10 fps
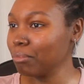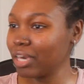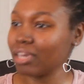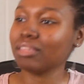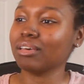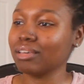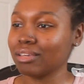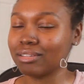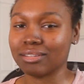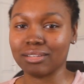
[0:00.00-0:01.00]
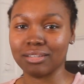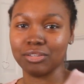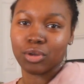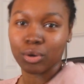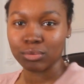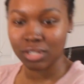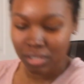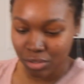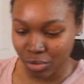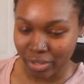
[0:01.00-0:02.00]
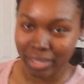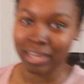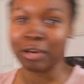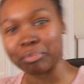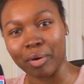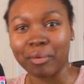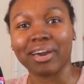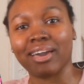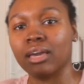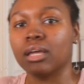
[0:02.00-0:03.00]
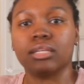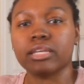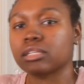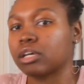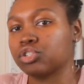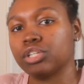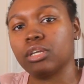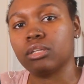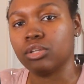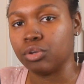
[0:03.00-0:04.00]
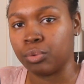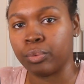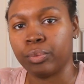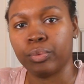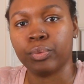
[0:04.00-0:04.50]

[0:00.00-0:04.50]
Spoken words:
Mina, did the little hip. Okay. That's all she need to do.